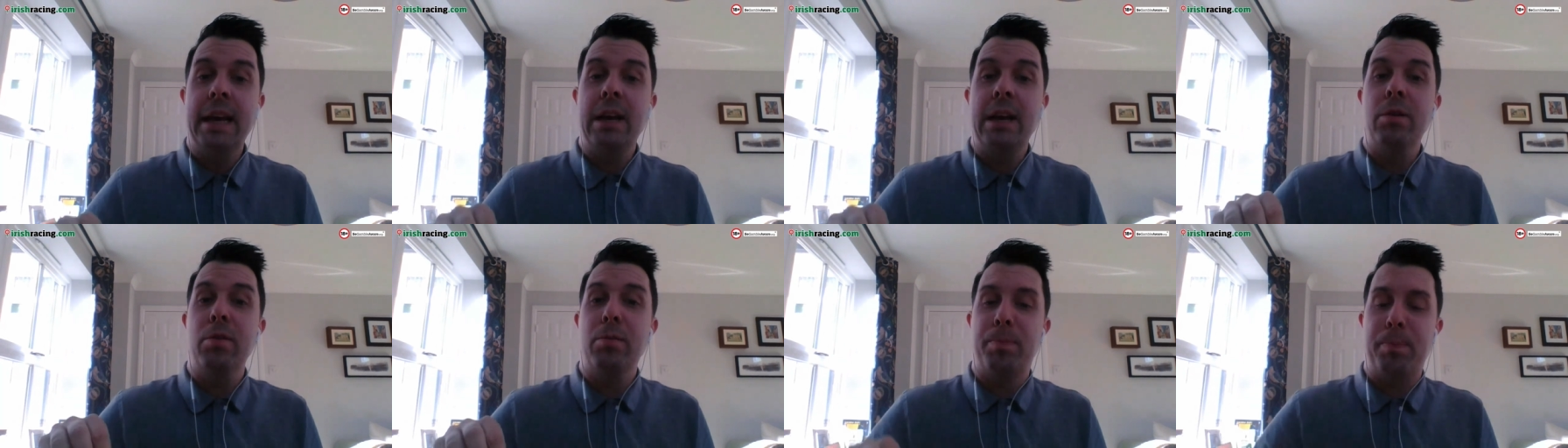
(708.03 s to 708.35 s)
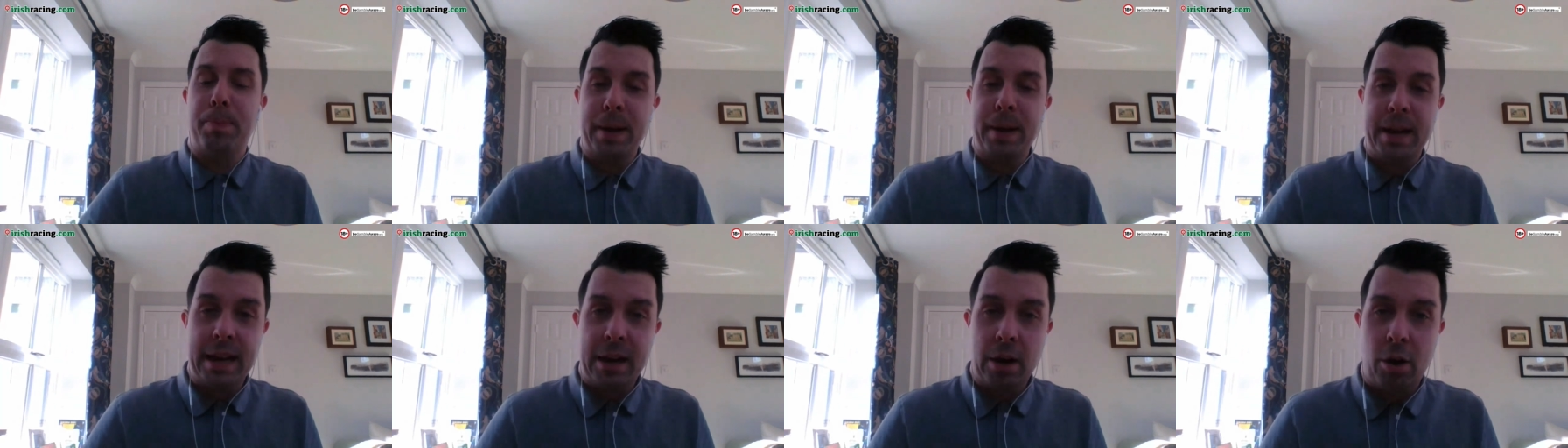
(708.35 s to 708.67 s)
He'll
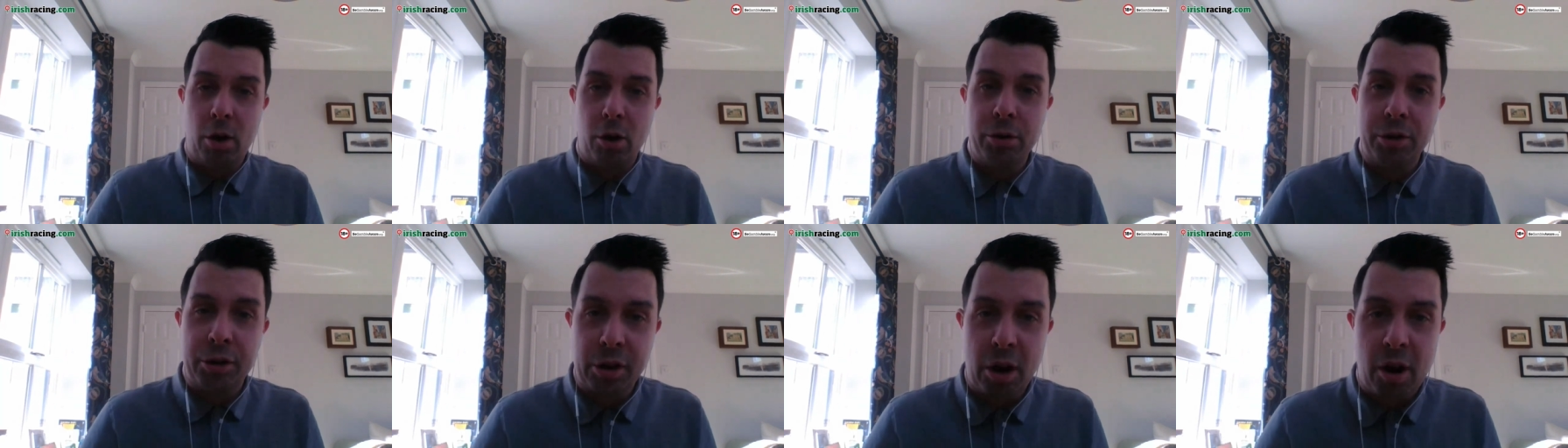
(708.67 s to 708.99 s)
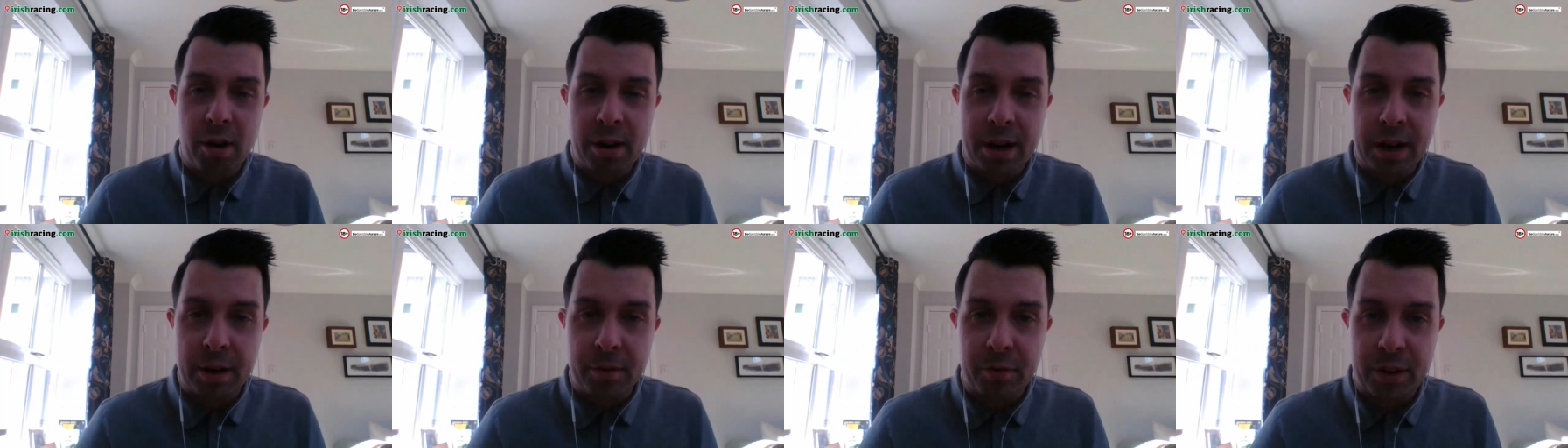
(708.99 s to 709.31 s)
be on
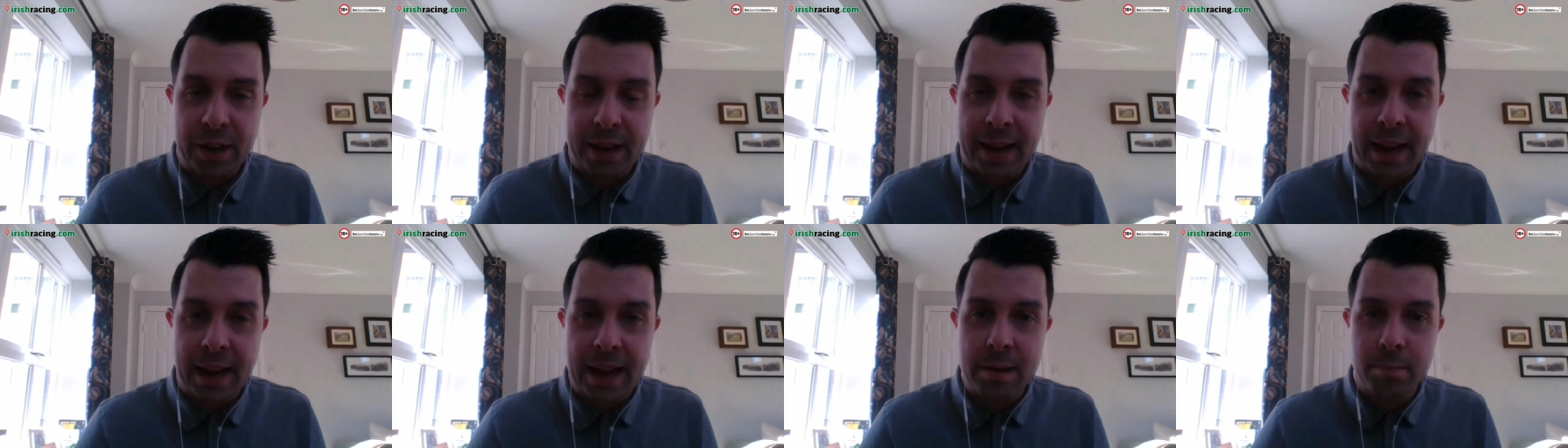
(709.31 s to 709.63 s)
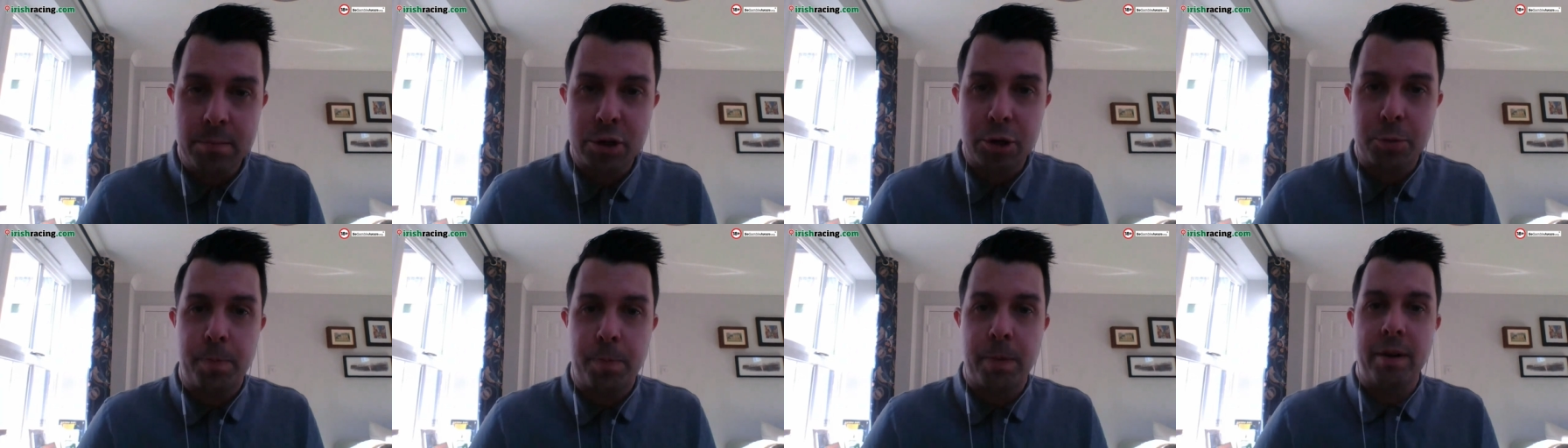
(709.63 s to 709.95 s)
target for the
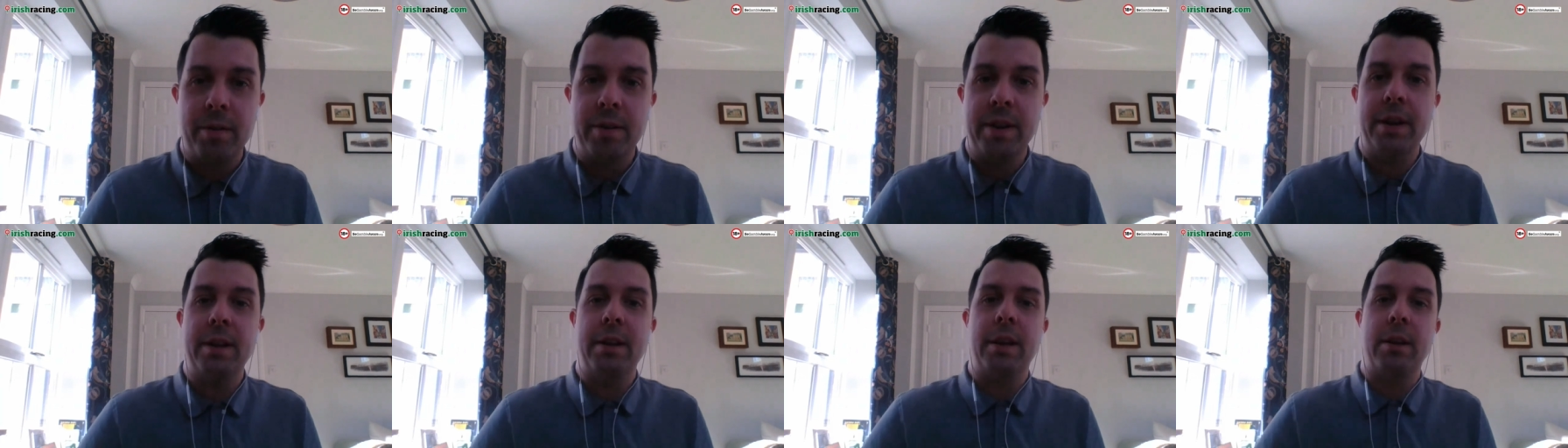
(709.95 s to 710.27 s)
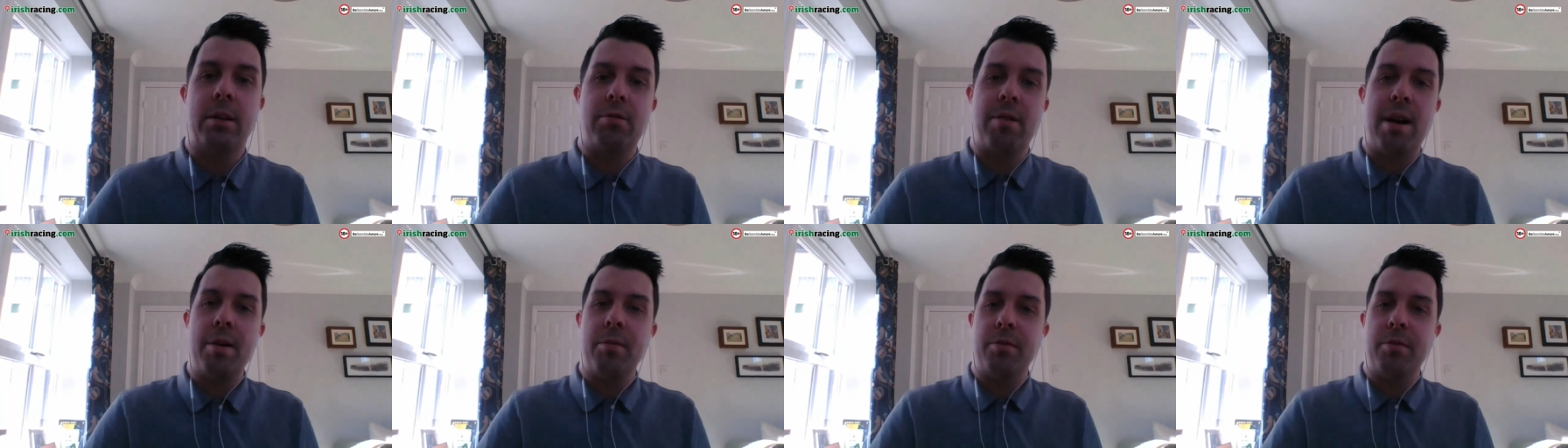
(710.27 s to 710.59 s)
game spirit.
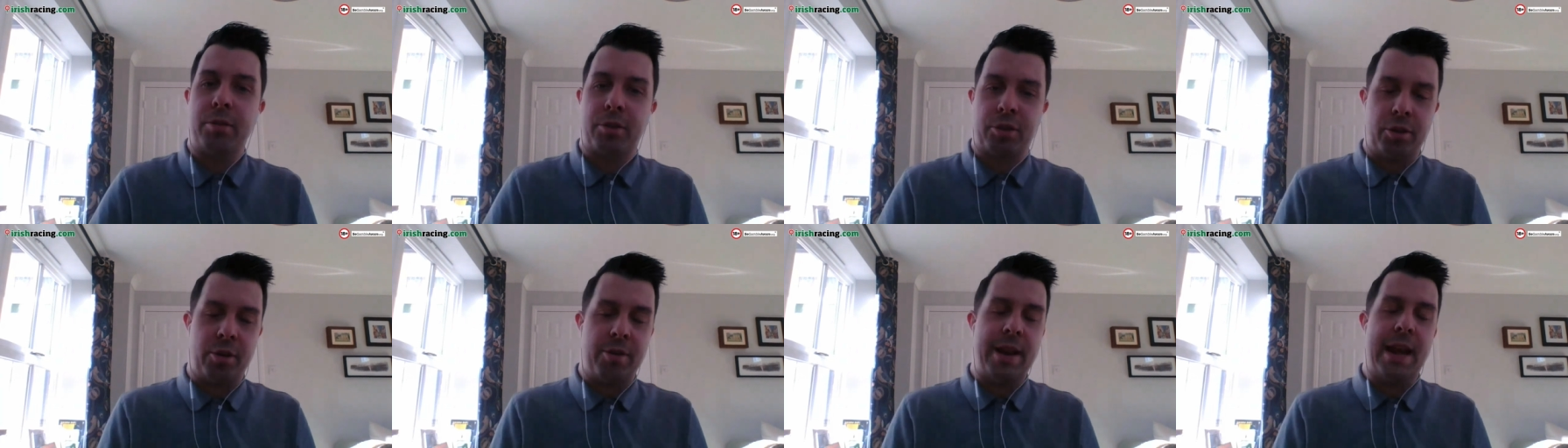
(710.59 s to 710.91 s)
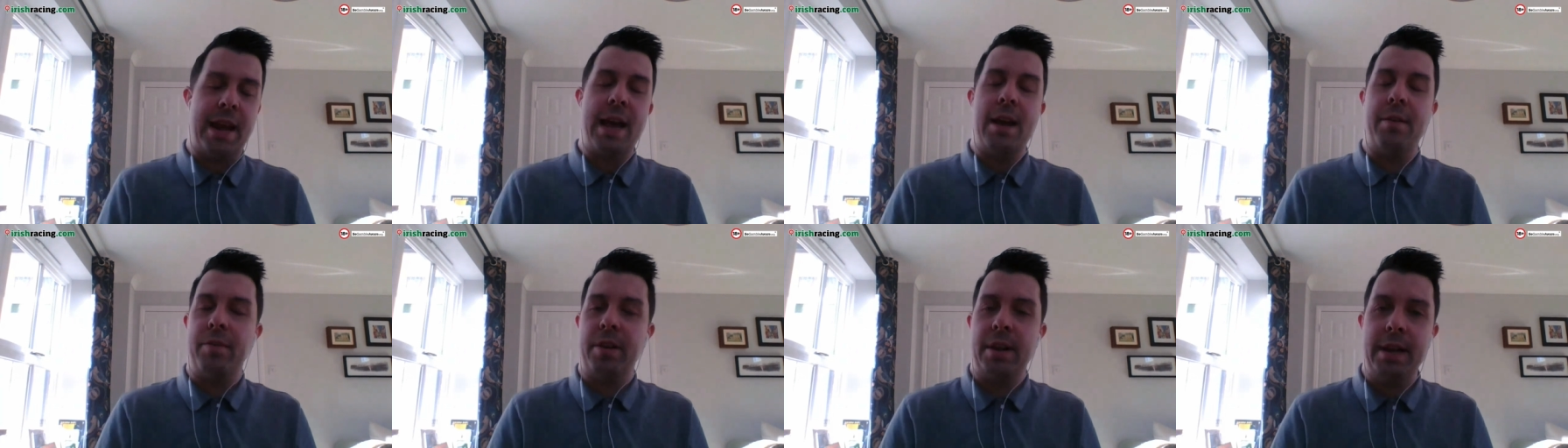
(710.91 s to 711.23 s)
The ground will
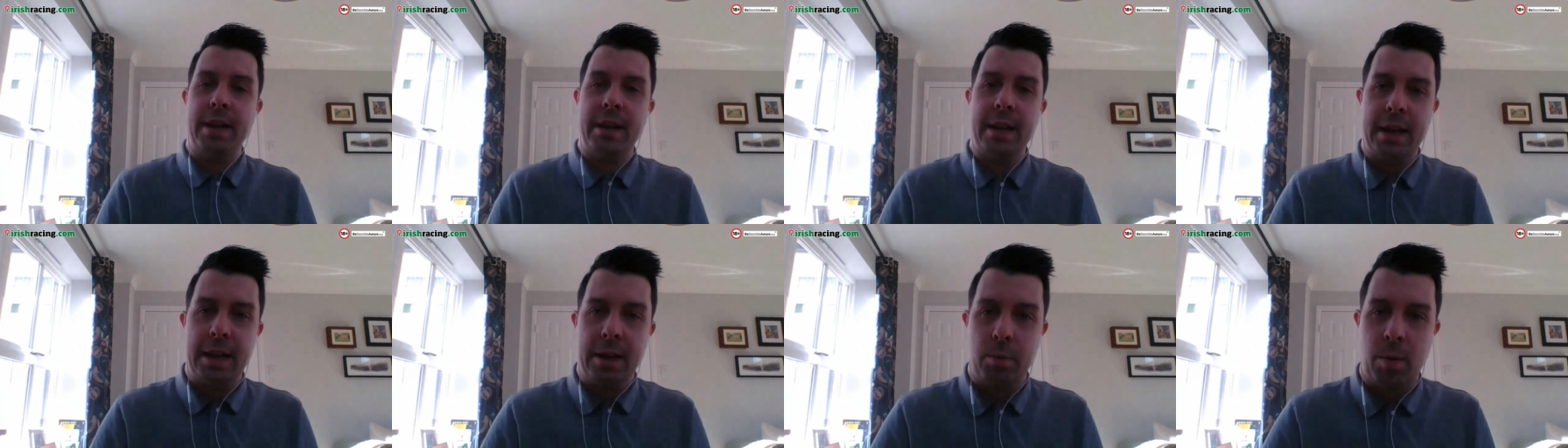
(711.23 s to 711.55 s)
turn heavy.